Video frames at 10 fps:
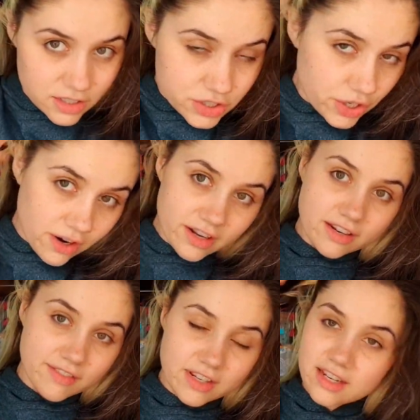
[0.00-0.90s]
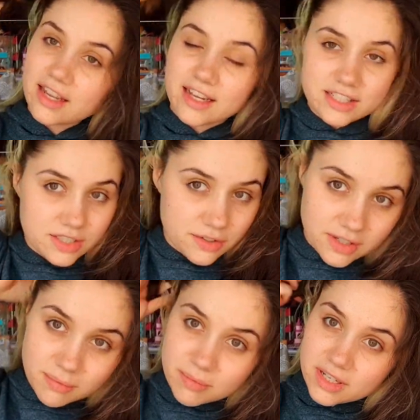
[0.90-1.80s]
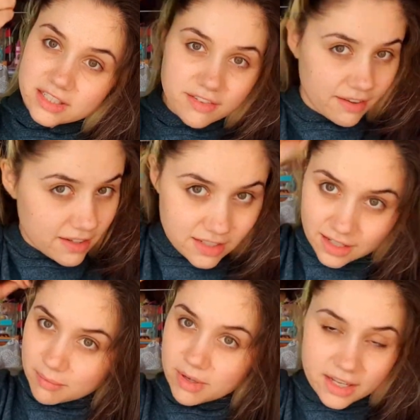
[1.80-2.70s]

chocolate and vanilla ice cream because of how I dye my